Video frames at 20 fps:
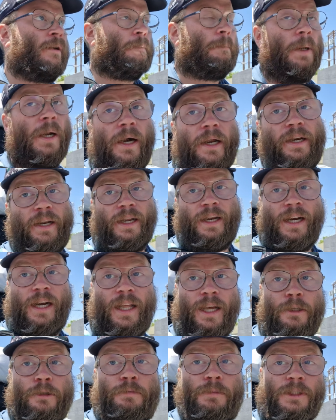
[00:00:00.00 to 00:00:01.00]
but it
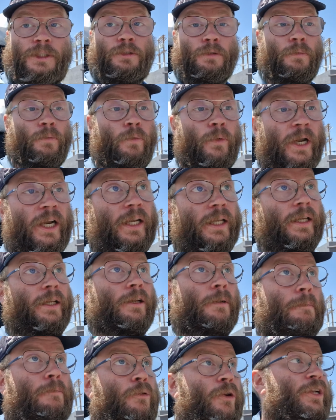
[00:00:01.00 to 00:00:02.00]
allows me to really
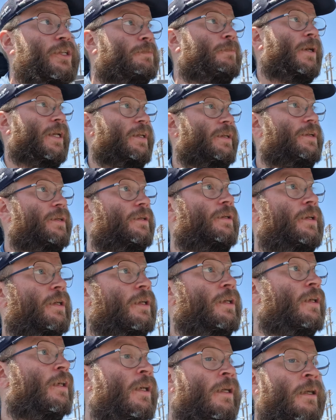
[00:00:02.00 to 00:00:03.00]
compress my gear,
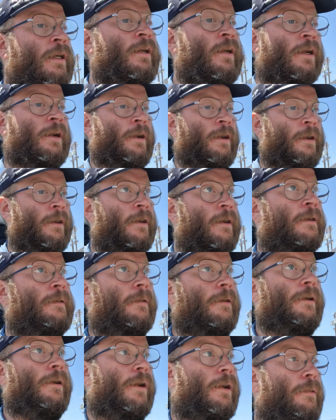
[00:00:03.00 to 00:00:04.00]

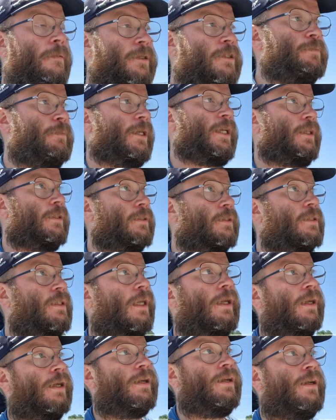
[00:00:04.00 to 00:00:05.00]
which means
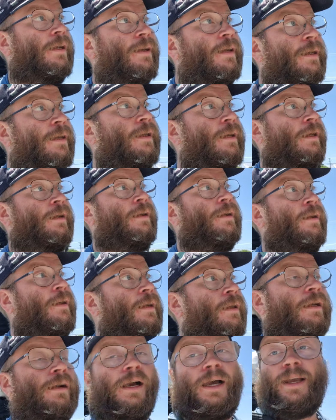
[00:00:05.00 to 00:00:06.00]

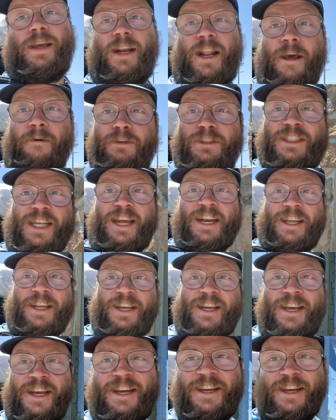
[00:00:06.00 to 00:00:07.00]
I can have a
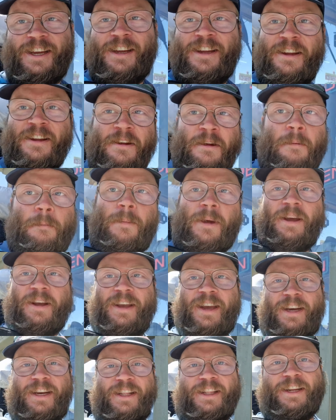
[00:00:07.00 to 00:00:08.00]
standing bear
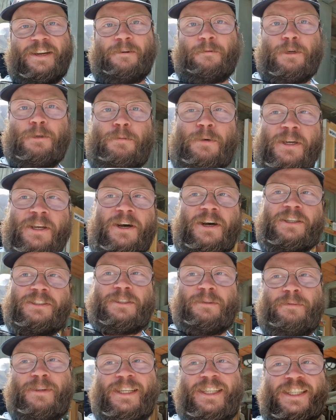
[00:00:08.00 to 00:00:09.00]
candy there, which is pretty
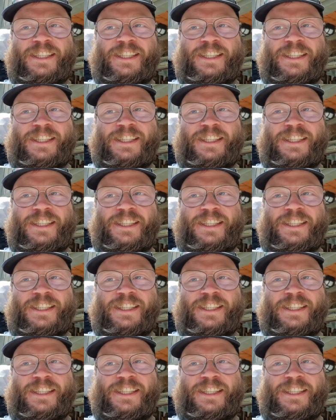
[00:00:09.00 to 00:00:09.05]
awesome.